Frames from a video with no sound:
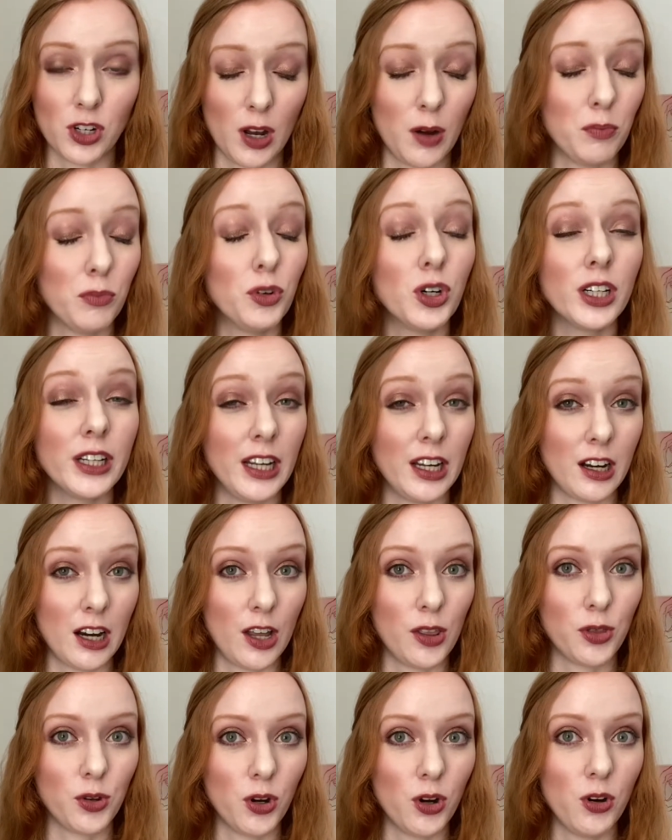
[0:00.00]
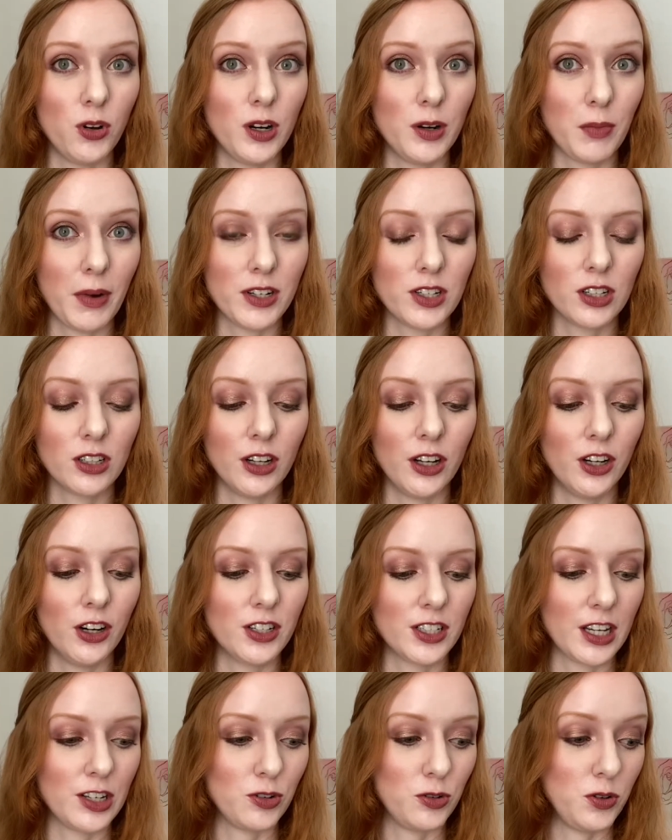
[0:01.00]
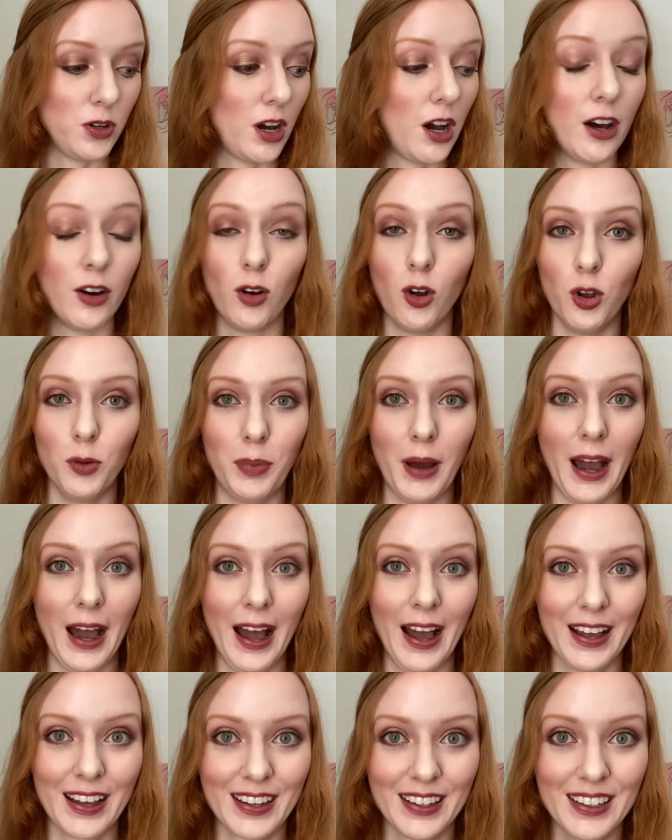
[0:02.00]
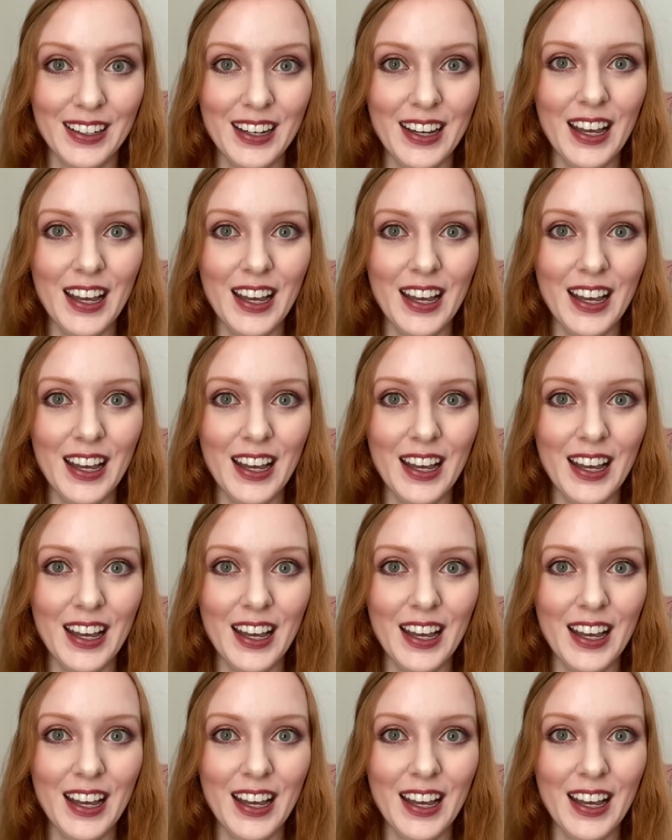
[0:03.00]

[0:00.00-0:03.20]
I'm really cutthroat in my declutters, I do not hold back.